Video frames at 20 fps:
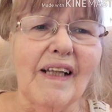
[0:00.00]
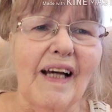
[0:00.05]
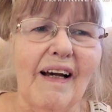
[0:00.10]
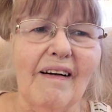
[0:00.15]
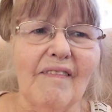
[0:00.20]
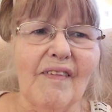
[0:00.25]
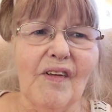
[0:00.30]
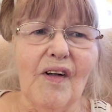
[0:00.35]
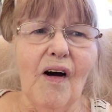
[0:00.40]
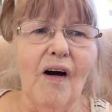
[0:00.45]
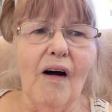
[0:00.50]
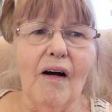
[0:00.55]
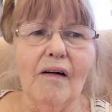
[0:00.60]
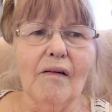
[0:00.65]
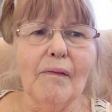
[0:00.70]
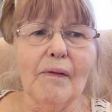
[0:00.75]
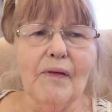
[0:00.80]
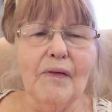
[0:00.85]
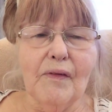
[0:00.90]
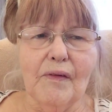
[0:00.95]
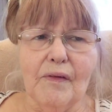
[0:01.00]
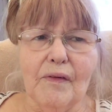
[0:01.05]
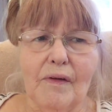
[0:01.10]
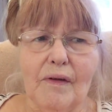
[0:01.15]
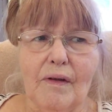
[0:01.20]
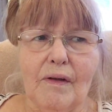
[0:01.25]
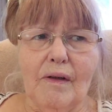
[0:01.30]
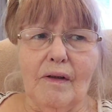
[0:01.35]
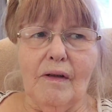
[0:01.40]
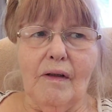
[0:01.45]
to have a dog when you're
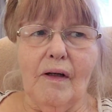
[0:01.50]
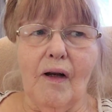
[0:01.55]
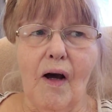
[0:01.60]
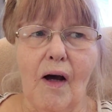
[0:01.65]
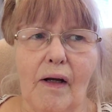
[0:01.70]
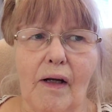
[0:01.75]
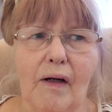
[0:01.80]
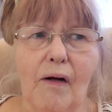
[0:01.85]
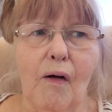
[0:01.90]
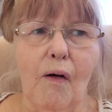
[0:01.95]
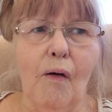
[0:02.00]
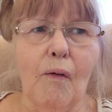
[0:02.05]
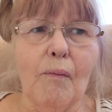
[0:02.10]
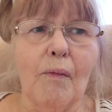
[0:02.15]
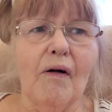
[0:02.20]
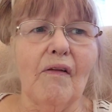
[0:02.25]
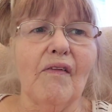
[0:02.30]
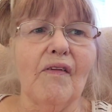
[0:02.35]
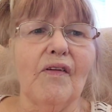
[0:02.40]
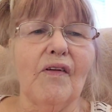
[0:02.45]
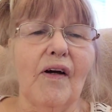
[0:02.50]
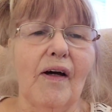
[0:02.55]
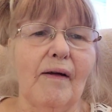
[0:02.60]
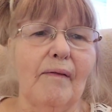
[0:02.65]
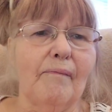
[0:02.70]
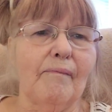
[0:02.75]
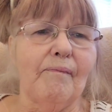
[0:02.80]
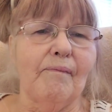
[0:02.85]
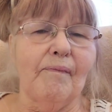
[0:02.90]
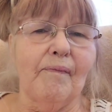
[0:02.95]
not at home all the
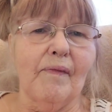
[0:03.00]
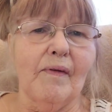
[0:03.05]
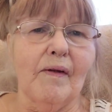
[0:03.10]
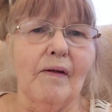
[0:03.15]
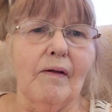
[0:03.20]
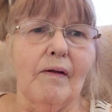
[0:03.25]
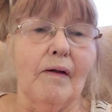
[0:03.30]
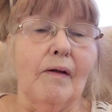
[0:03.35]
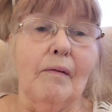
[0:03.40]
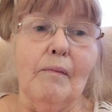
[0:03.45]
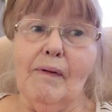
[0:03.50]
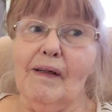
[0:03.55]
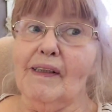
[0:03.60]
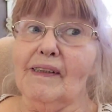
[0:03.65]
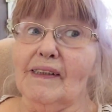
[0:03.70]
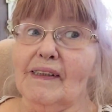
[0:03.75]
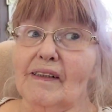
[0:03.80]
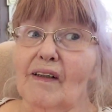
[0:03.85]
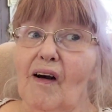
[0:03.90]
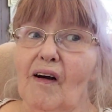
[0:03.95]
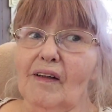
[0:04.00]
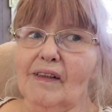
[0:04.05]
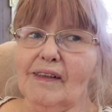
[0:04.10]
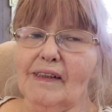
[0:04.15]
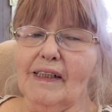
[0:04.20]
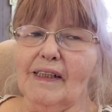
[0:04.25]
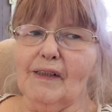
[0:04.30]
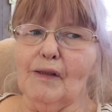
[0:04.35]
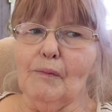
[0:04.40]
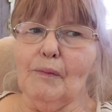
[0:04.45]
time, because dogs
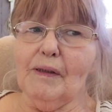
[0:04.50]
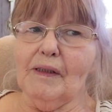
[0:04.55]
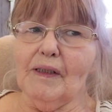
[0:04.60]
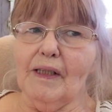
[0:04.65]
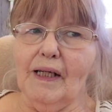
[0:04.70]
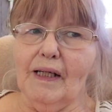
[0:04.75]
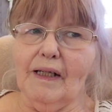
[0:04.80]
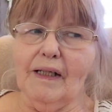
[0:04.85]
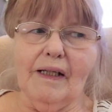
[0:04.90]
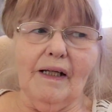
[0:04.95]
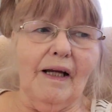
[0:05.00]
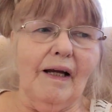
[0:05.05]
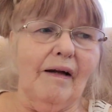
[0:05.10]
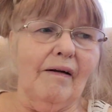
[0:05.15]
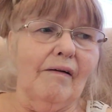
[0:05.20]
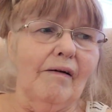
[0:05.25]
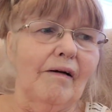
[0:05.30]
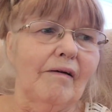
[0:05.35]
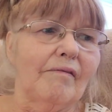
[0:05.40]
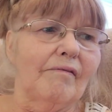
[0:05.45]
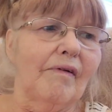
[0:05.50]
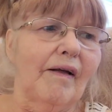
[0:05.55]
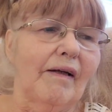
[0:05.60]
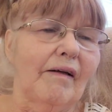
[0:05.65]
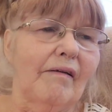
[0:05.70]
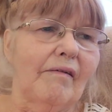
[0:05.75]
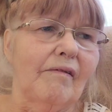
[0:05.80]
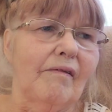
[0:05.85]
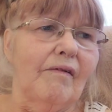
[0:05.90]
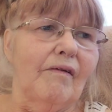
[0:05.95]
need to be taken care of,
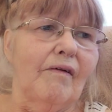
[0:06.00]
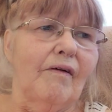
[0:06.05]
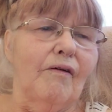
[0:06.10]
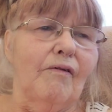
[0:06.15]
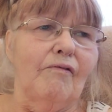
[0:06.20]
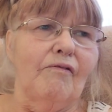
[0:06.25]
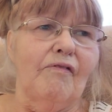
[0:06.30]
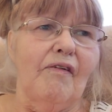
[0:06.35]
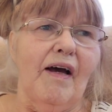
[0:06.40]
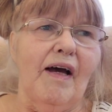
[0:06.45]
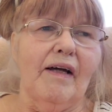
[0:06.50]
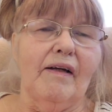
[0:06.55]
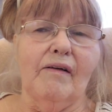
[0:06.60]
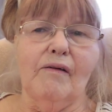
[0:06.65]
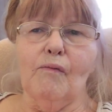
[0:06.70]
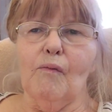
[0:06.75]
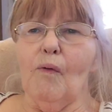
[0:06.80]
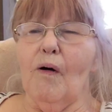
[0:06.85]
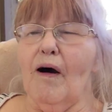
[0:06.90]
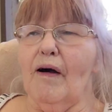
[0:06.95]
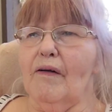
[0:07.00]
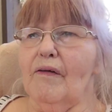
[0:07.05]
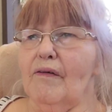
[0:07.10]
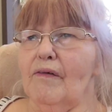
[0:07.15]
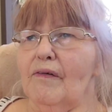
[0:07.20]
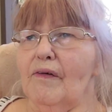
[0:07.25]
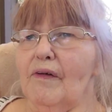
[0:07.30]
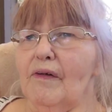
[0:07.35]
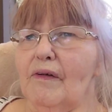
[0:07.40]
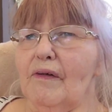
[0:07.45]
like fed and
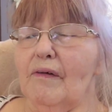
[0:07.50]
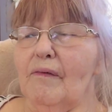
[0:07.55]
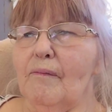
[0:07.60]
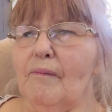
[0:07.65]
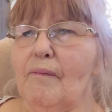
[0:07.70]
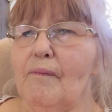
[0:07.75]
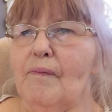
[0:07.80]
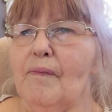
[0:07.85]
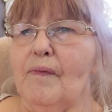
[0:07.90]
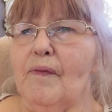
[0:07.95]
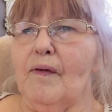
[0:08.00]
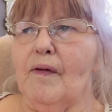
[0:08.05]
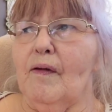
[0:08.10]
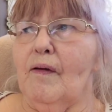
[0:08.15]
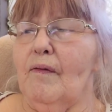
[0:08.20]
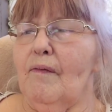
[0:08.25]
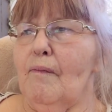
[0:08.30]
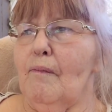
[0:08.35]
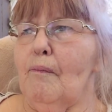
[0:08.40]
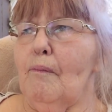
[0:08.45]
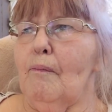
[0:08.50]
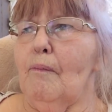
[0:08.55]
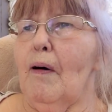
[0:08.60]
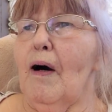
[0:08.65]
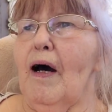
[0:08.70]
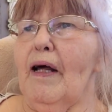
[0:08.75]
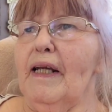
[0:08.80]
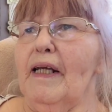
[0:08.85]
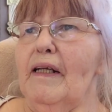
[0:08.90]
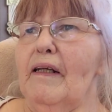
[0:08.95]
watered and
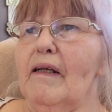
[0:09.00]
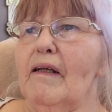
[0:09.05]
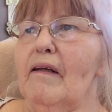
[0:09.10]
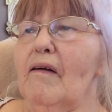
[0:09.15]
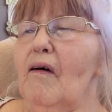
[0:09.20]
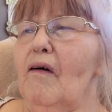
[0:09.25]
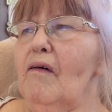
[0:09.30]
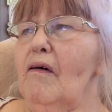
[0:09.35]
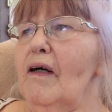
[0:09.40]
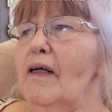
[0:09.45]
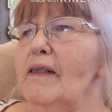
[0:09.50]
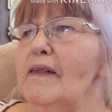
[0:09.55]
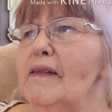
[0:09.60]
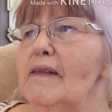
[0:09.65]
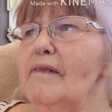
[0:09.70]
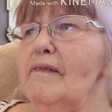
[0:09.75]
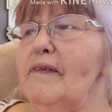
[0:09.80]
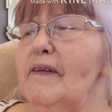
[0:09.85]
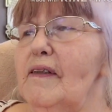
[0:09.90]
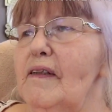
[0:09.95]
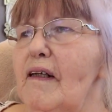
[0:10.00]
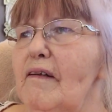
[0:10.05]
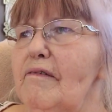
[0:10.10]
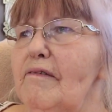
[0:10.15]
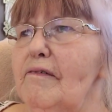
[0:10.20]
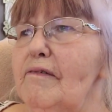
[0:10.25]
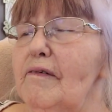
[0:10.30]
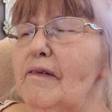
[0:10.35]
potted and all kinds of stuff.